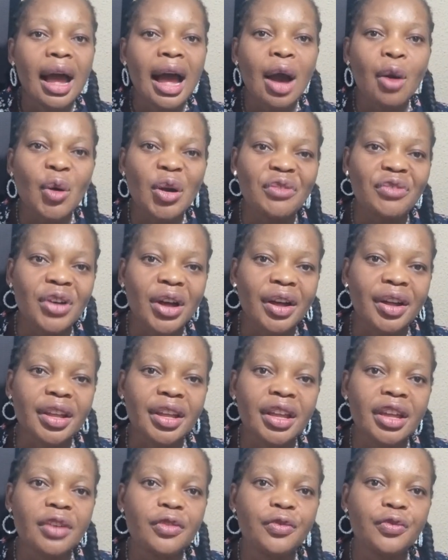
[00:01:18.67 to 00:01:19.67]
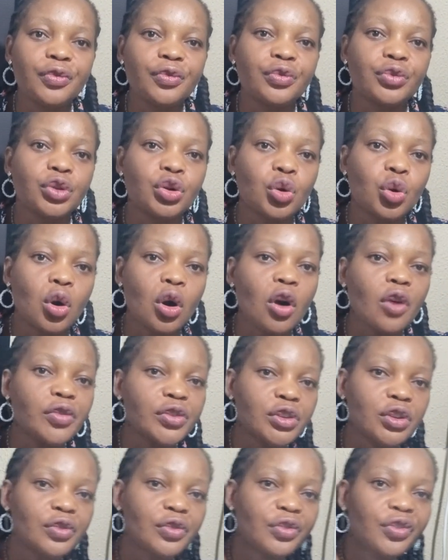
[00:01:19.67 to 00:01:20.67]
However, if you
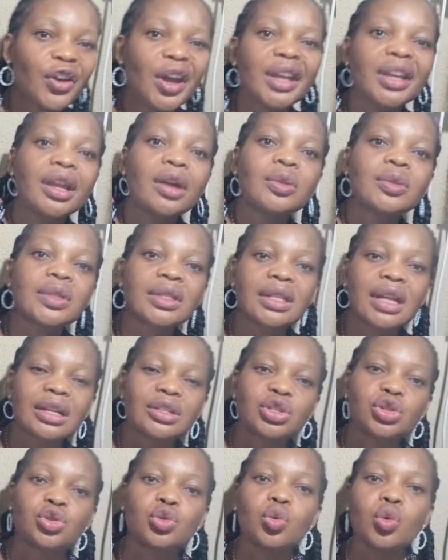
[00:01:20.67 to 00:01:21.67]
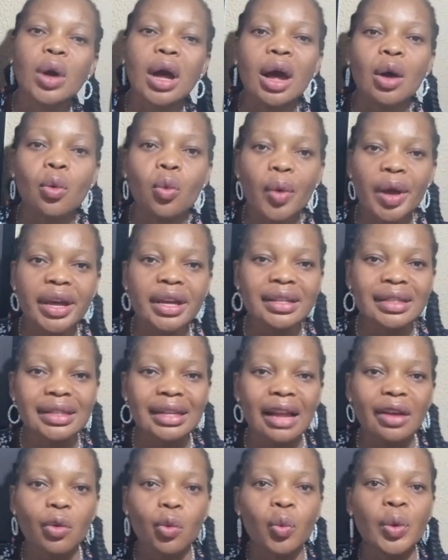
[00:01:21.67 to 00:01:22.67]
often find out that you awake
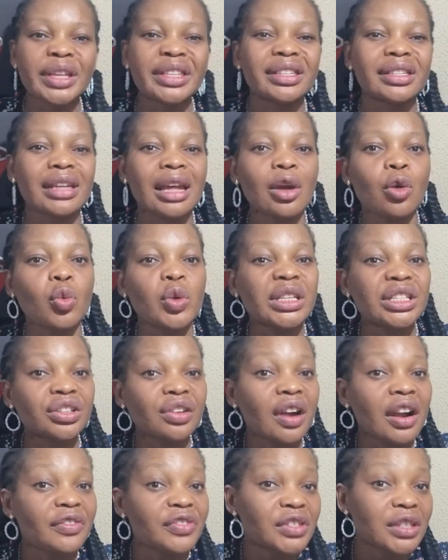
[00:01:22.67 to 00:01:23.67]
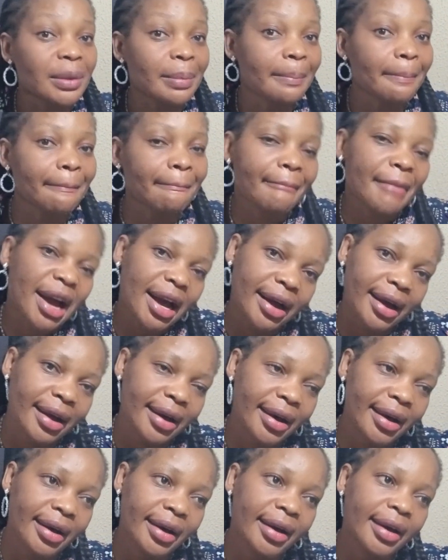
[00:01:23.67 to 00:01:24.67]
with a witchcrafty
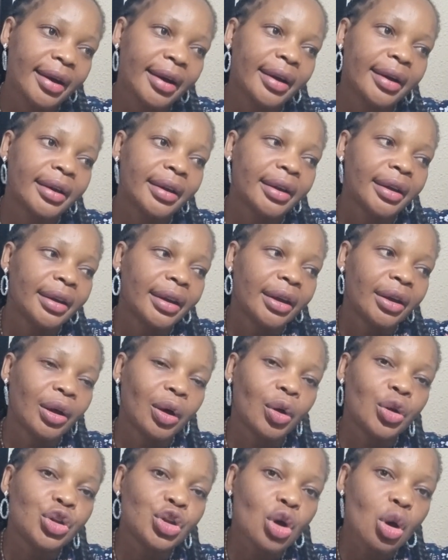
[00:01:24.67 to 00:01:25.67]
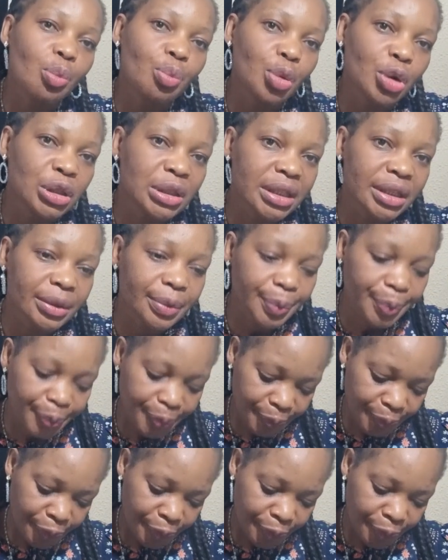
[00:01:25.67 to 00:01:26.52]
mark on your body,